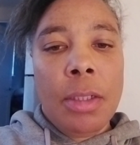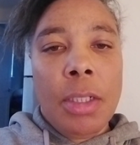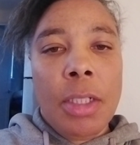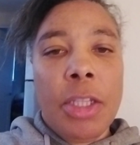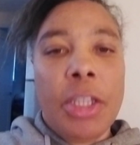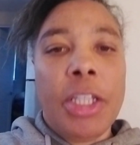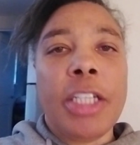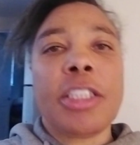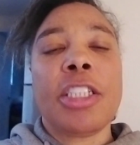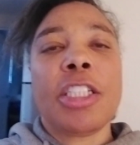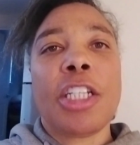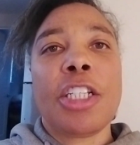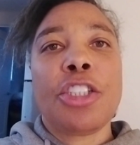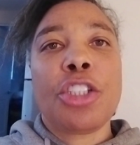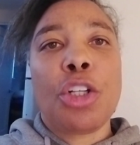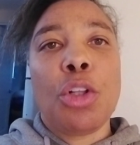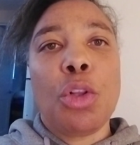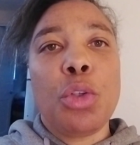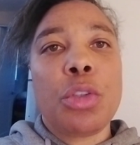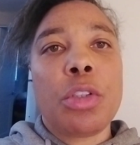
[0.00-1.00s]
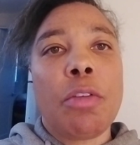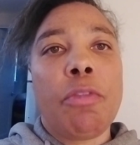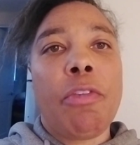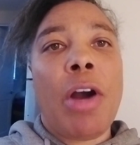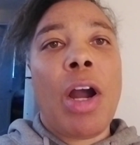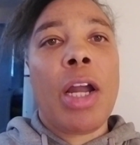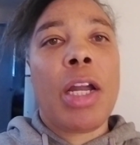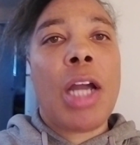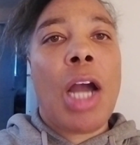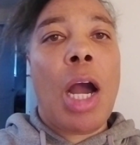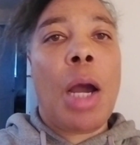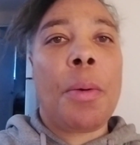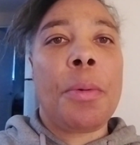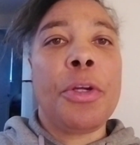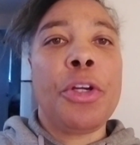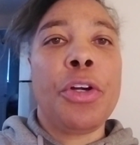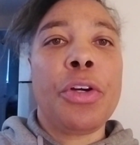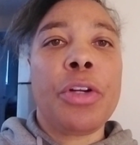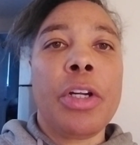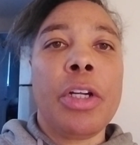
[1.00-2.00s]
This is exclusive icon. I'm
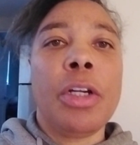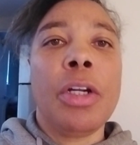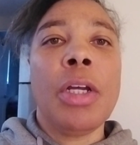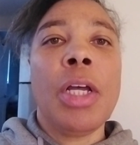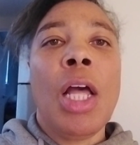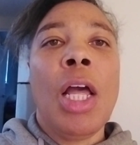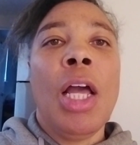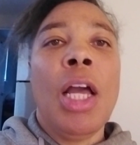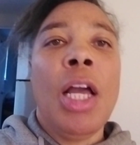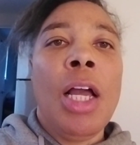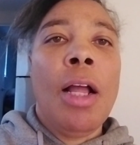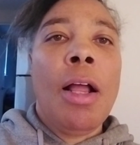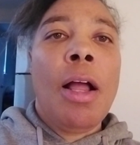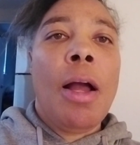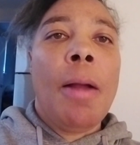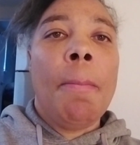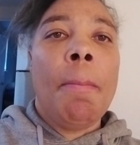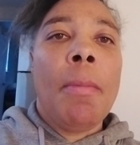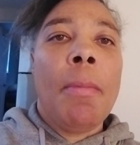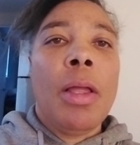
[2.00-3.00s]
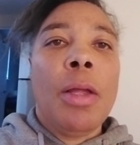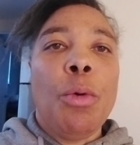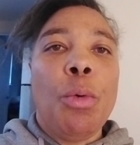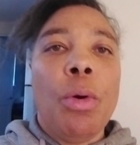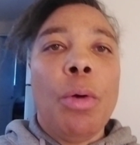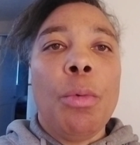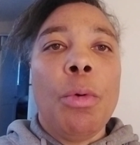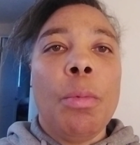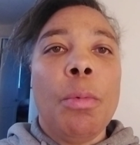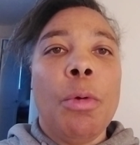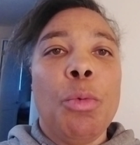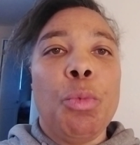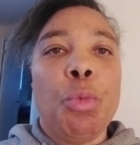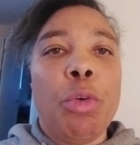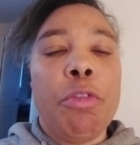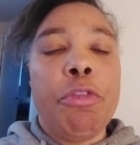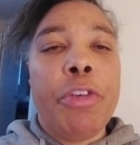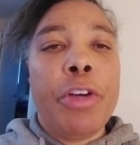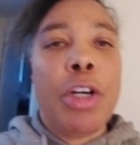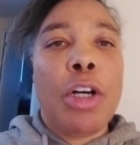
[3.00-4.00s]
here to
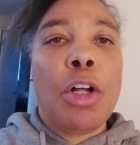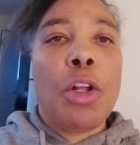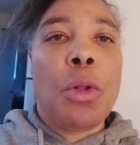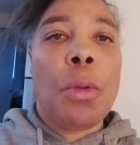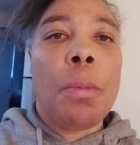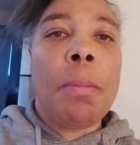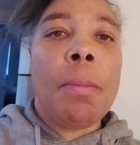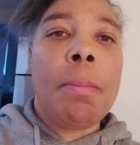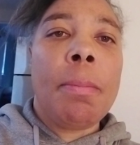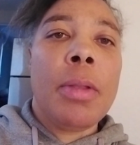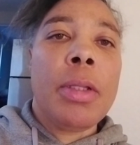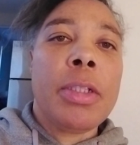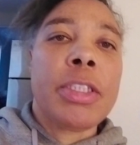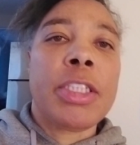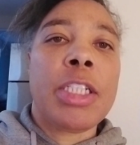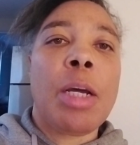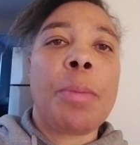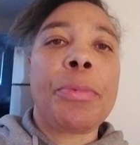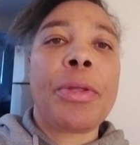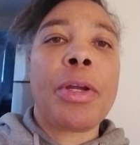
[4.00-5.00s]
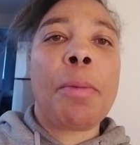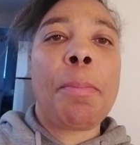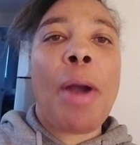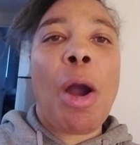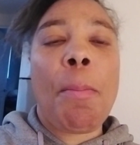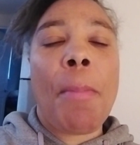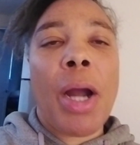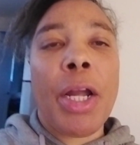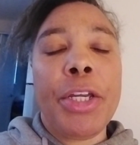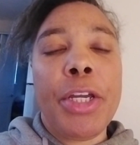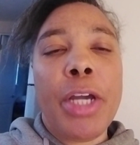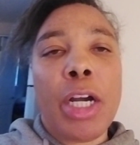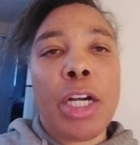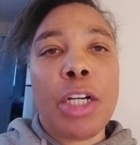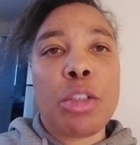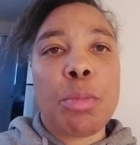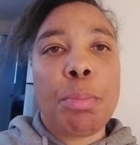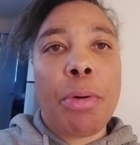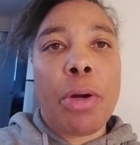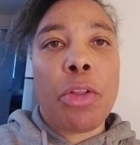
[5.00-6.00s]
reveal something about my
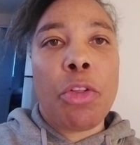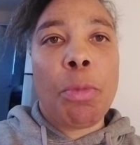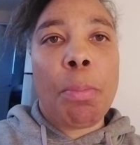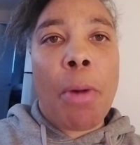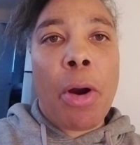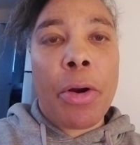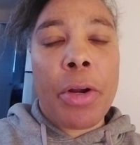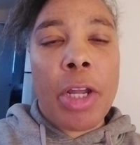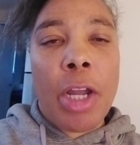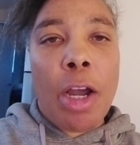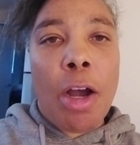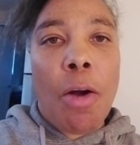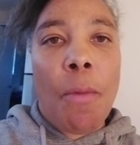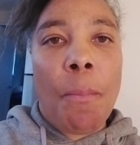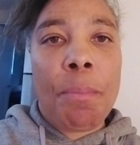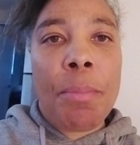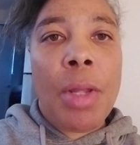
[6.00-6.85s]
youngest brother, Markel.